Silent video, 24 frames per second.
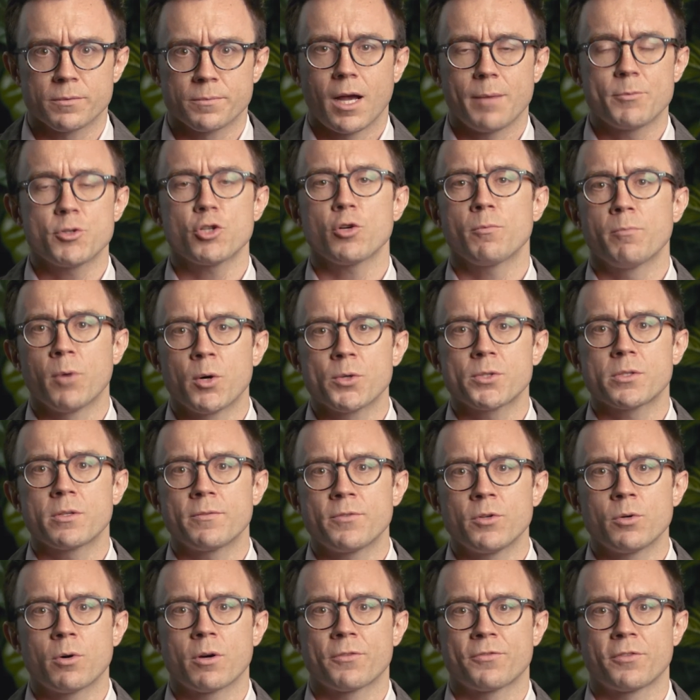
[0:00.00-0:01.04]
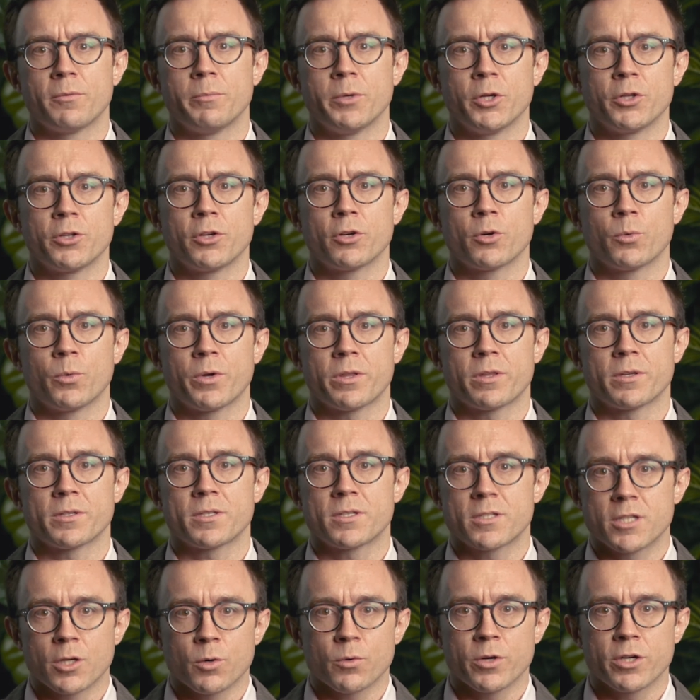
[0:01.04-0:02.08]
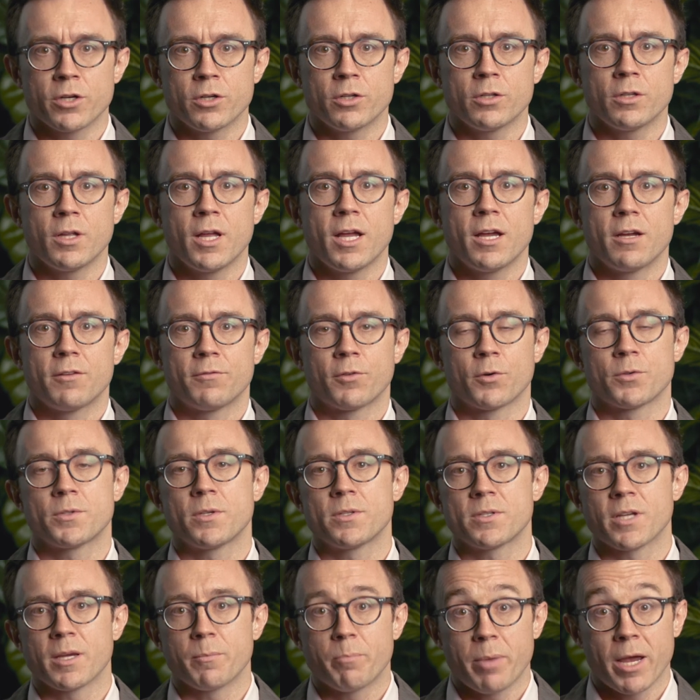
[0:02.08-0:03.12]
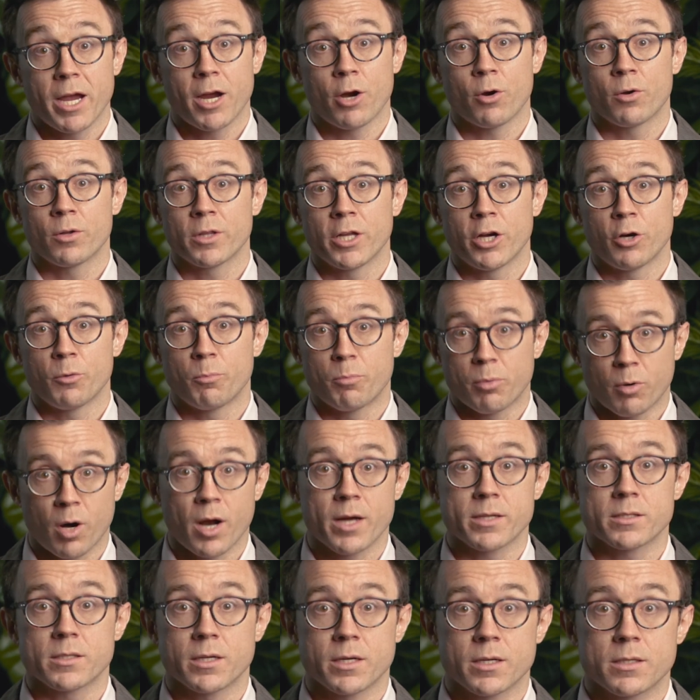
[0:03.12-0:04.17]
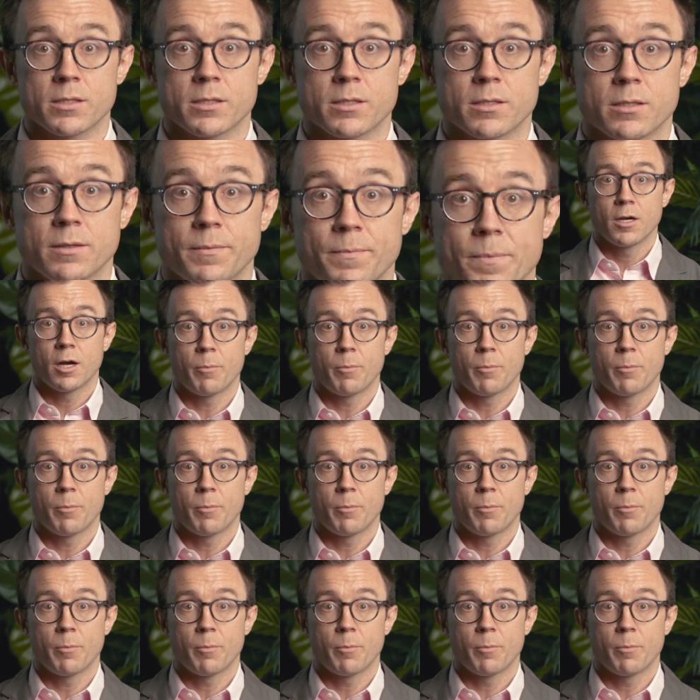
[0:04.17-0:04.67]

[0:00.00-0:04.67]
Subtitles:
I'm sure most of you are familiar with a serial versus a parallel process.